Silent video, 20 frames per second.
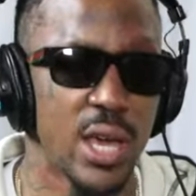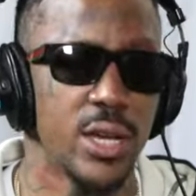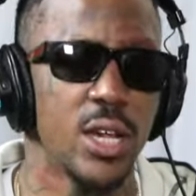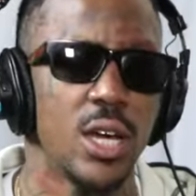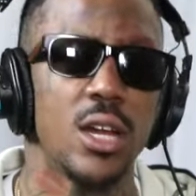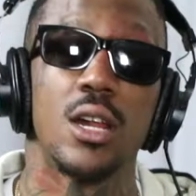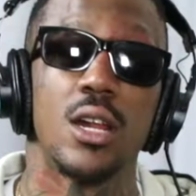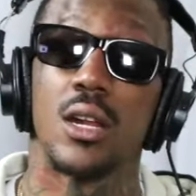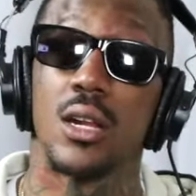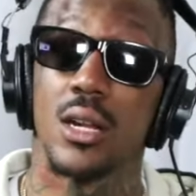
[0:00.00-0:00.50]

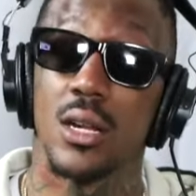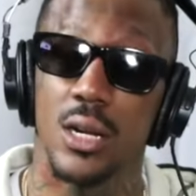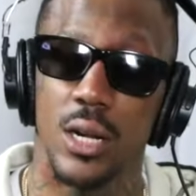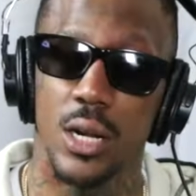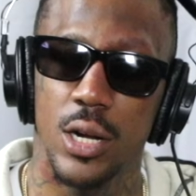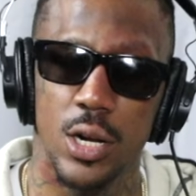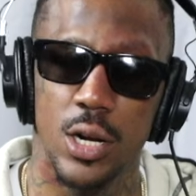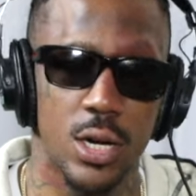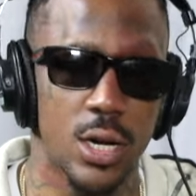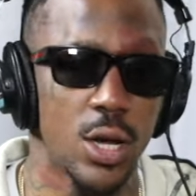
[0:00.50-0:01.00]

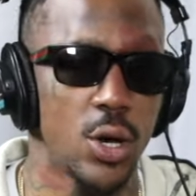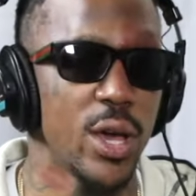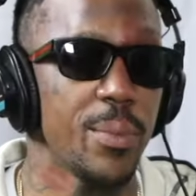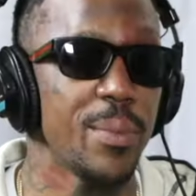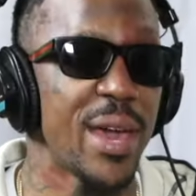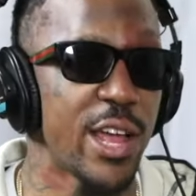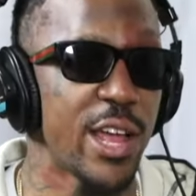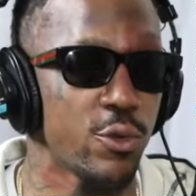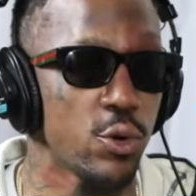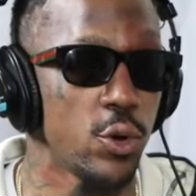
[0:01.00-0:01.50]
No. It
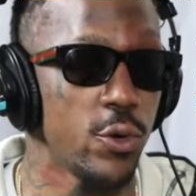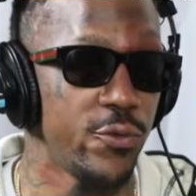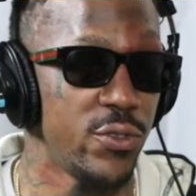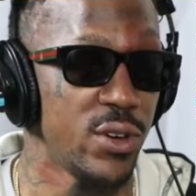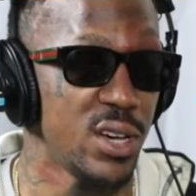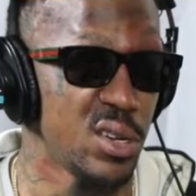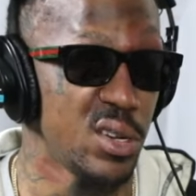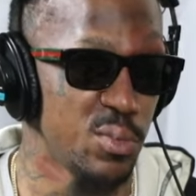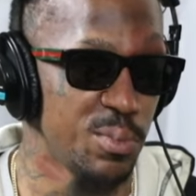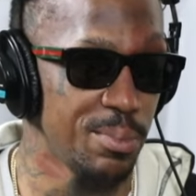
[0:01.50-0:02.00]
made room
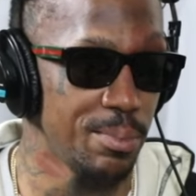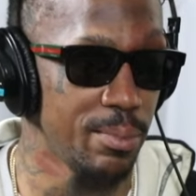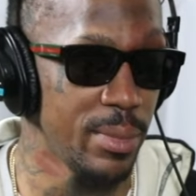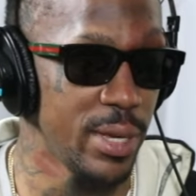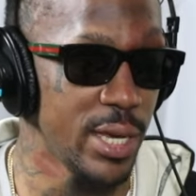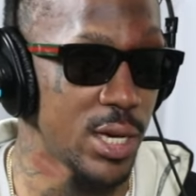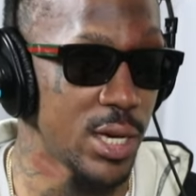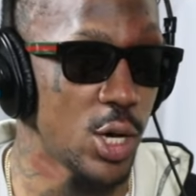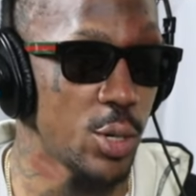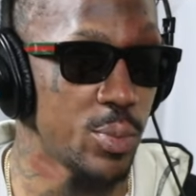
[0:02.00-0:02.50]
for
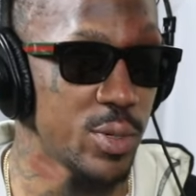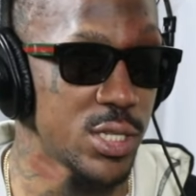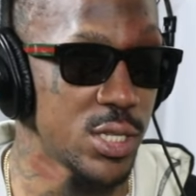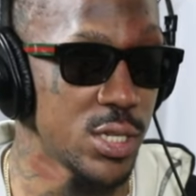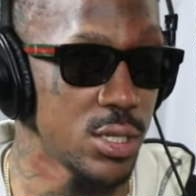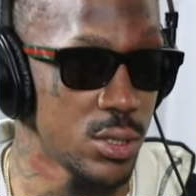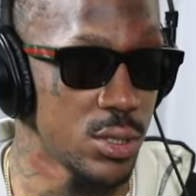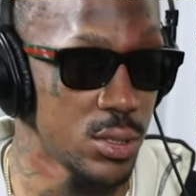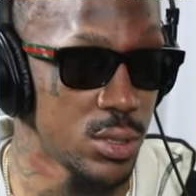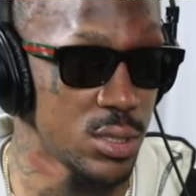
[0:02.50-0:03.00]
Mia Culpa
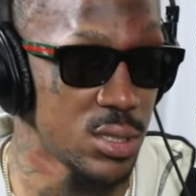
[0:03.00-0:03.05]
too.